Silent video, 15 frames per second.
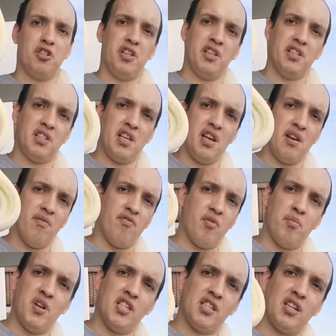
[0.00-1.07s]
She is the
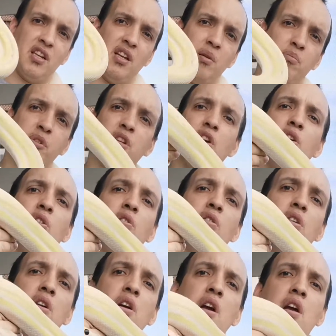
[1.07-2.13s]
infamous Calypso,
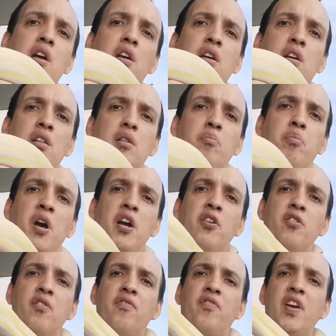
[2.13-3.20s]
the
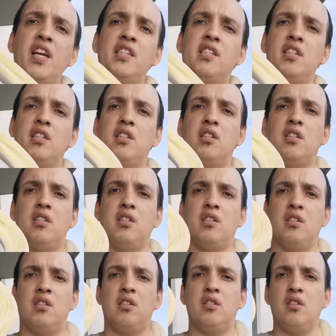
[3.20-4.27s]
biter of faces.
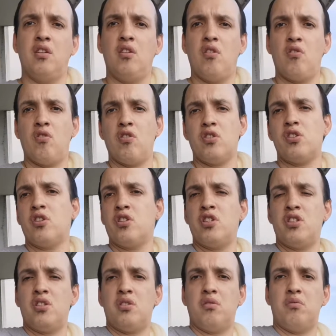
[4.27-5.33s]
Or she'll
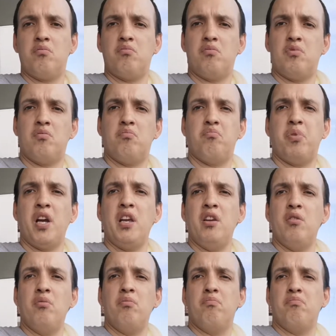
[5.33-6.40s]
just
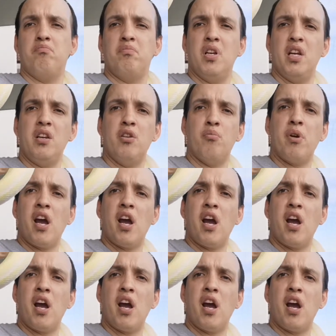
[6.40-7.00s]
bite you in your